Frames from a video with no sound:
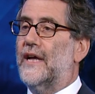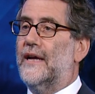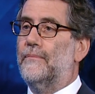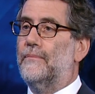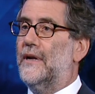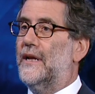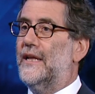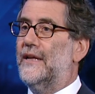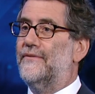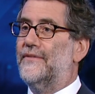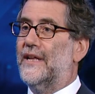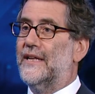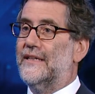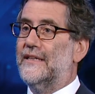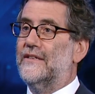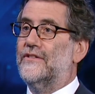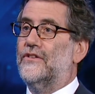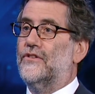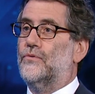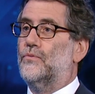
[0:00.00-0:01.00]
I believe that
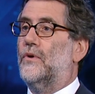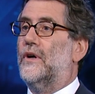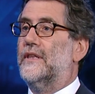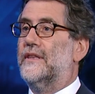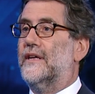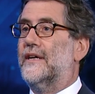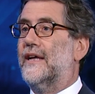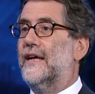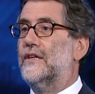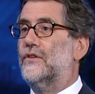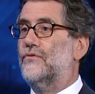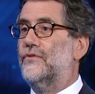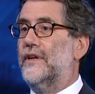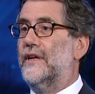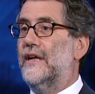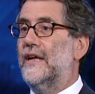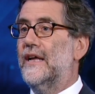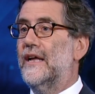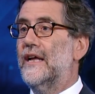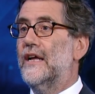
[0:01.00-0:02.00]
this is what the
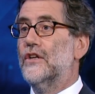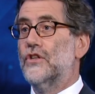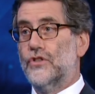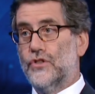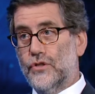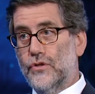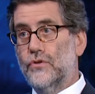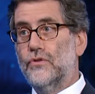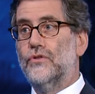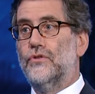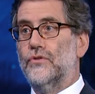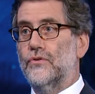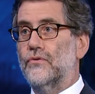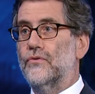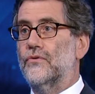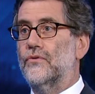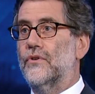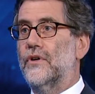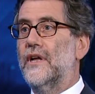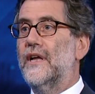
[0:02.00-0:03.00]
country should
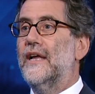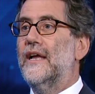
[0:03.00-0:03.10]
do.